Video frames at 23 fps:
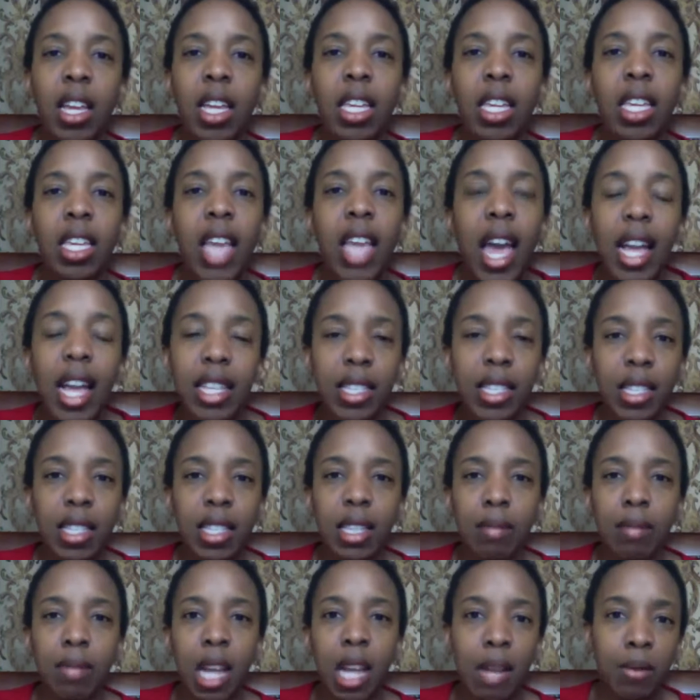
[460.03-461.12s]
yes,
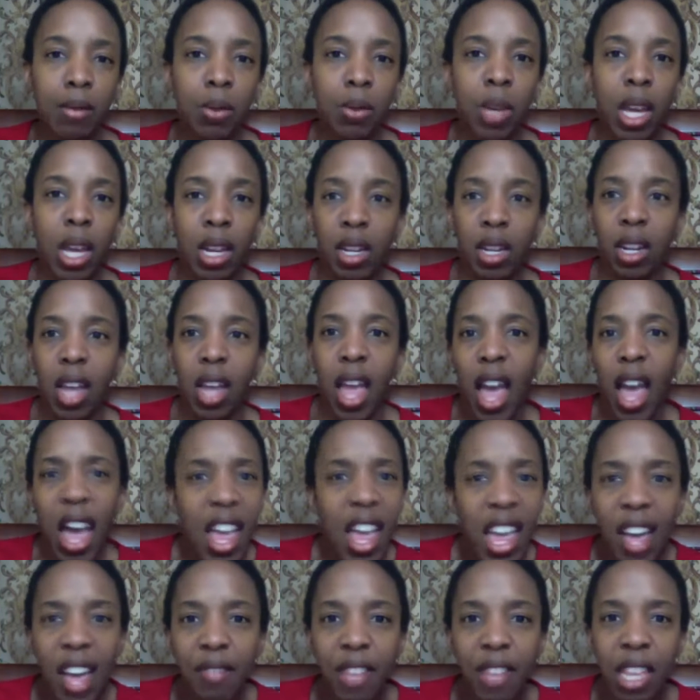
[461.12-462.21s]
sometimes we get into debt. I
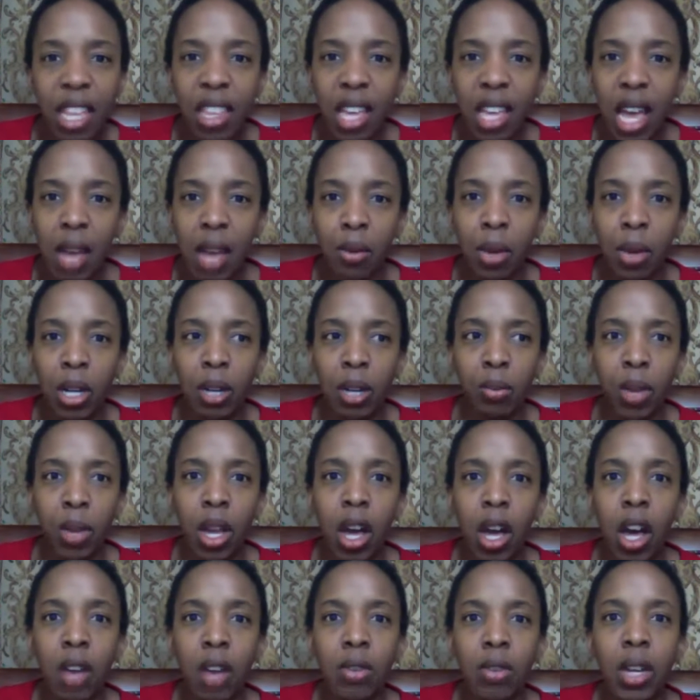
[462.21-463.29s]
have debt that I want to pay
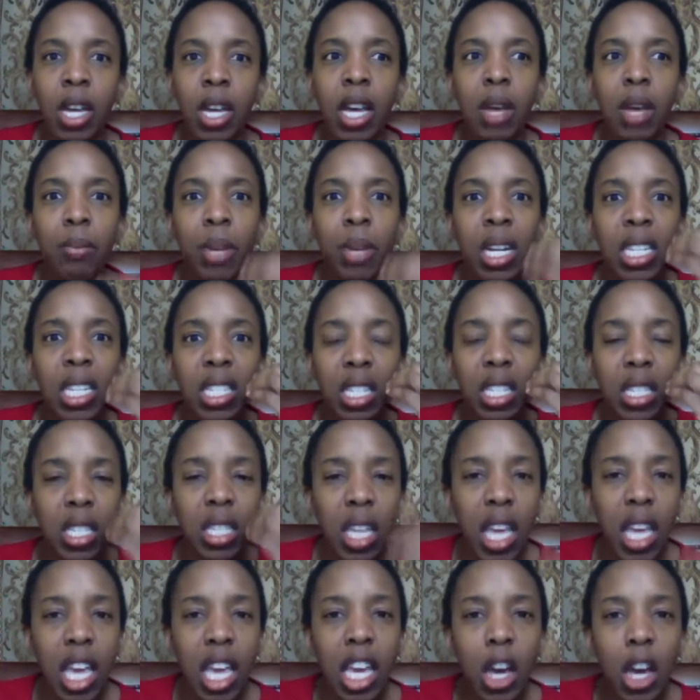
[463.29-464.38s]
off, but it's to
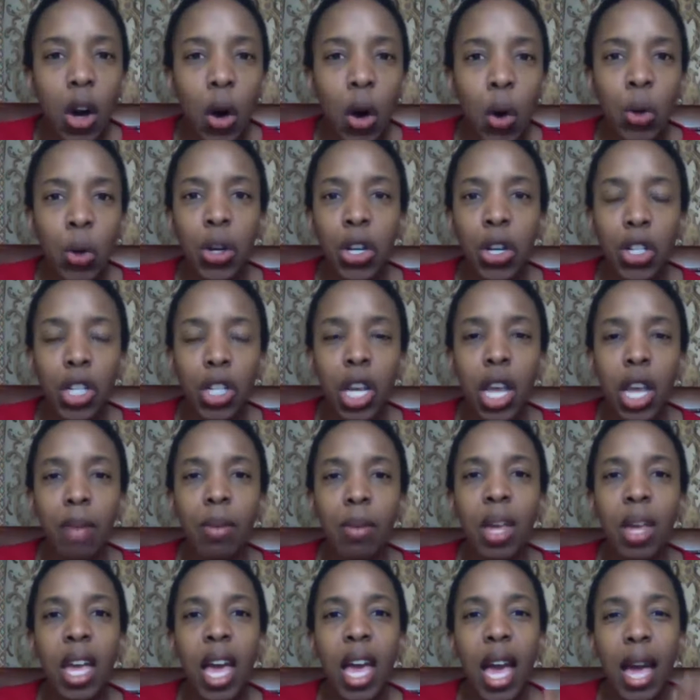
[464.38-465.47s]
take ownership
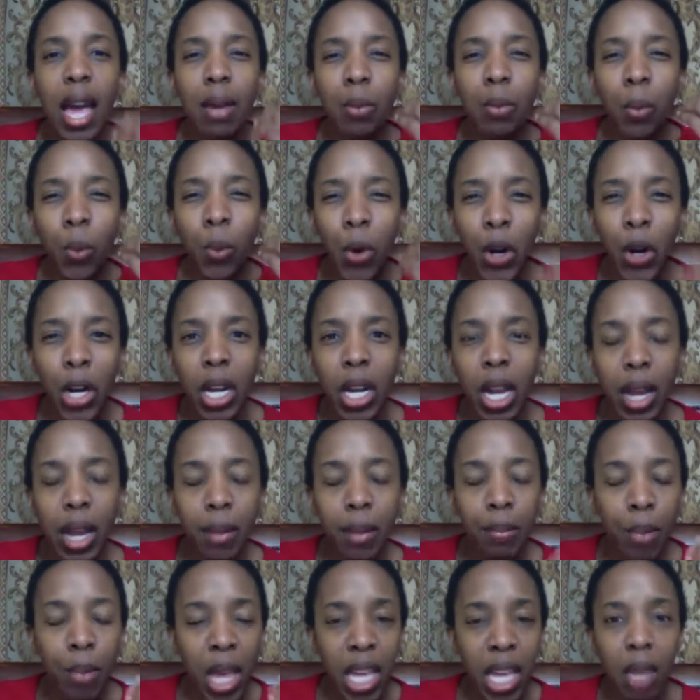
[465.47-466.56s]
and work,
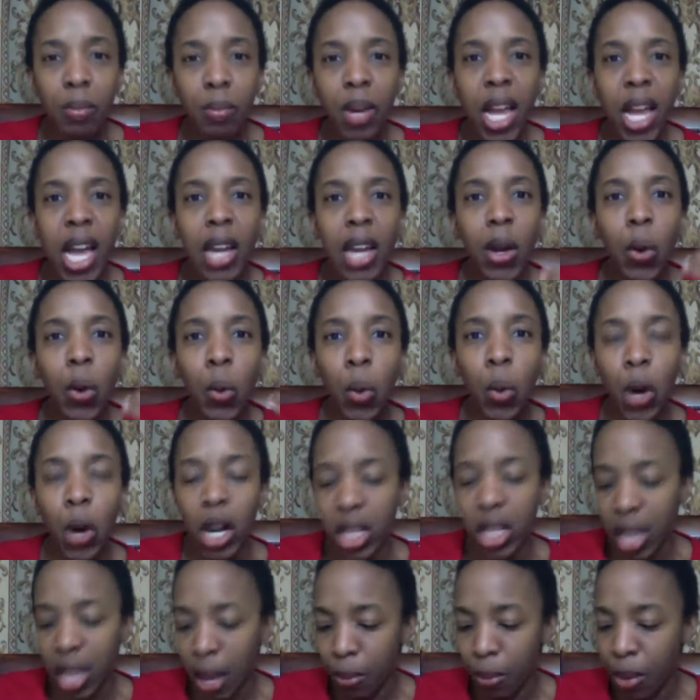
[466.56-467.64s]
make a plan, work
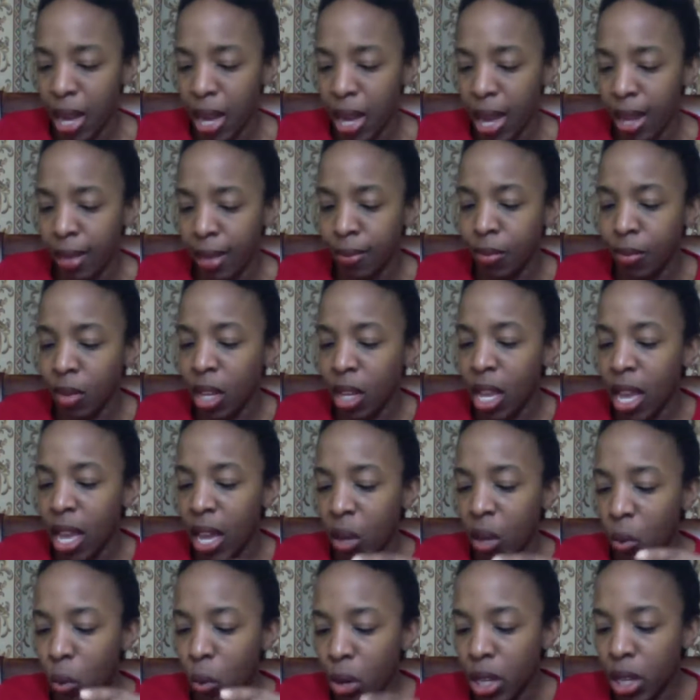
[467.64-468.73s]
that plan. And
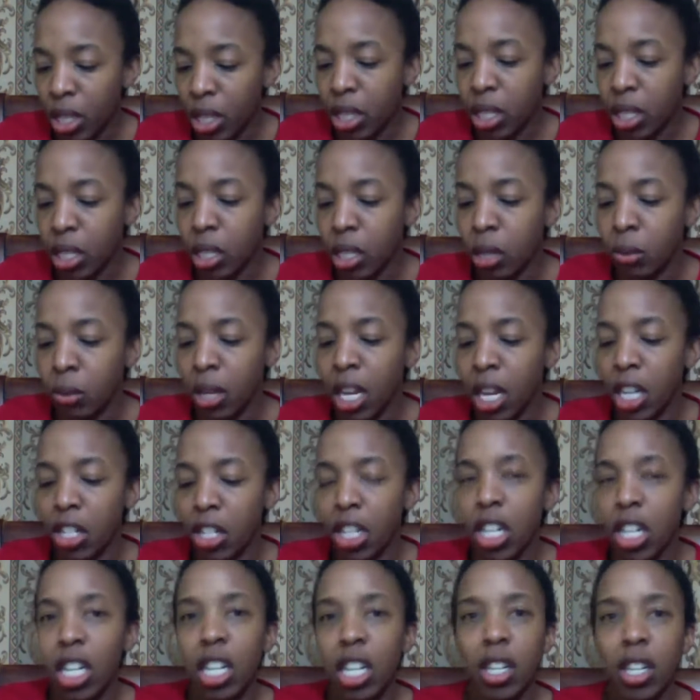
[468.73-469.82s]
where there's determination,
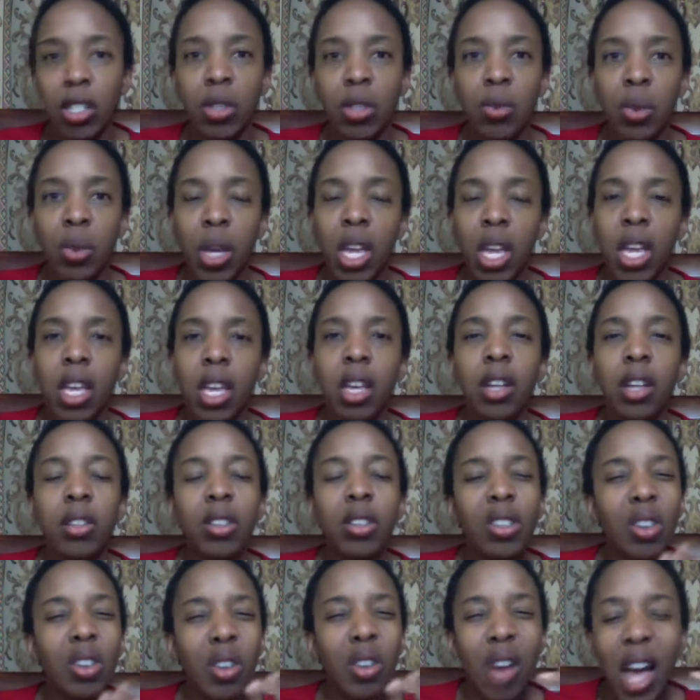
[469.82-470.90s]
there's a way. So
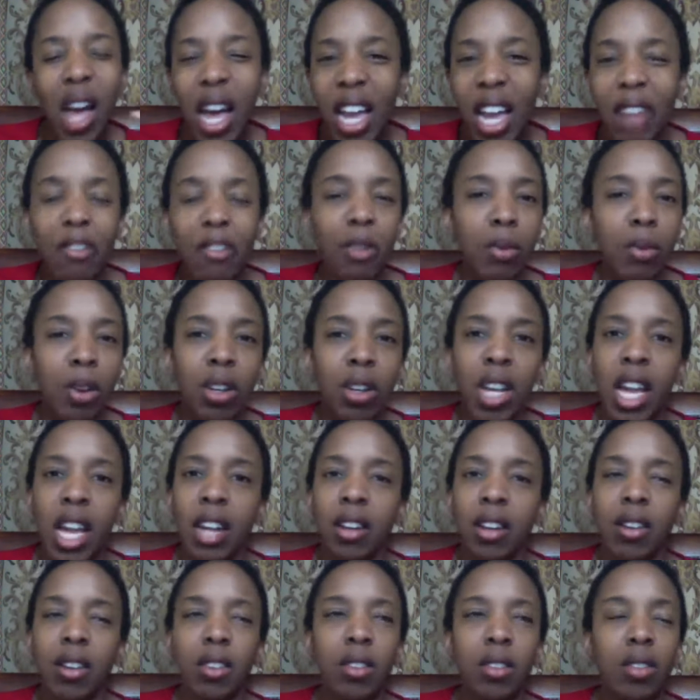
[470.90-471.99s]
don't hide from your
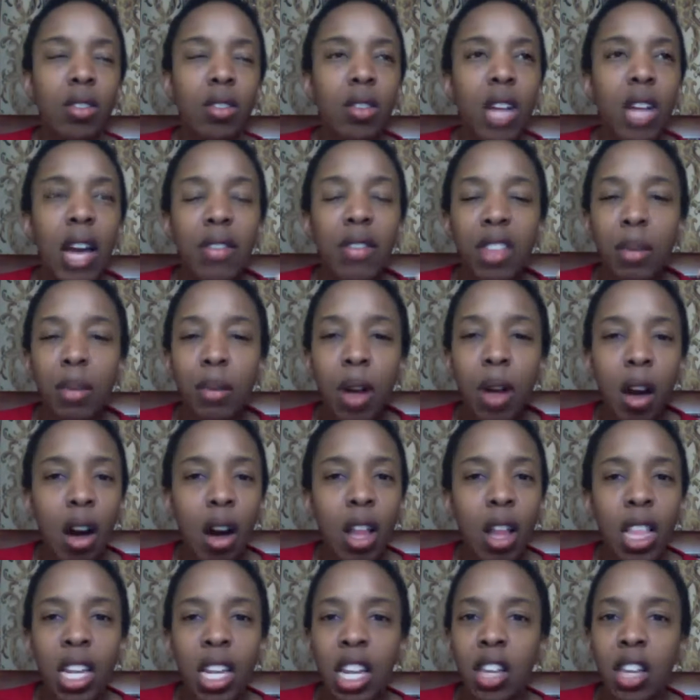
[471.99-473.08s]
debtors. Don't have them
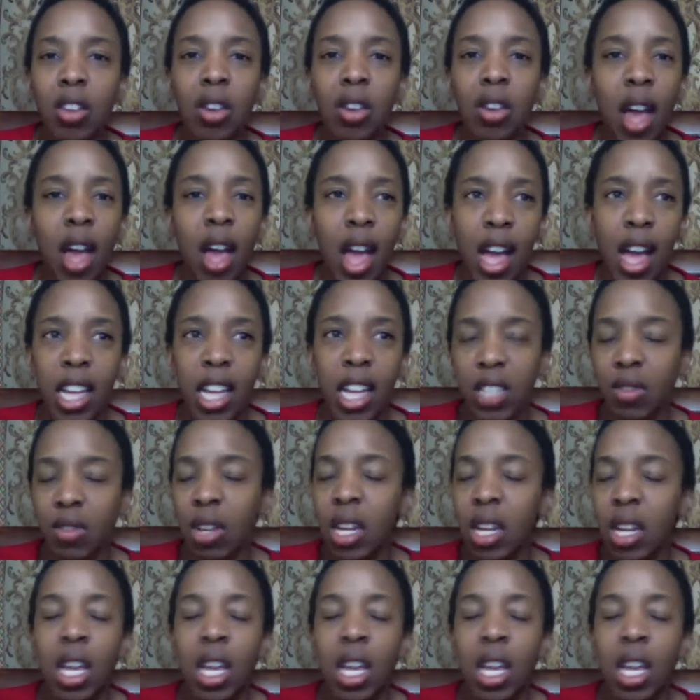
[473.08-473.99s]
calling and you're not answering.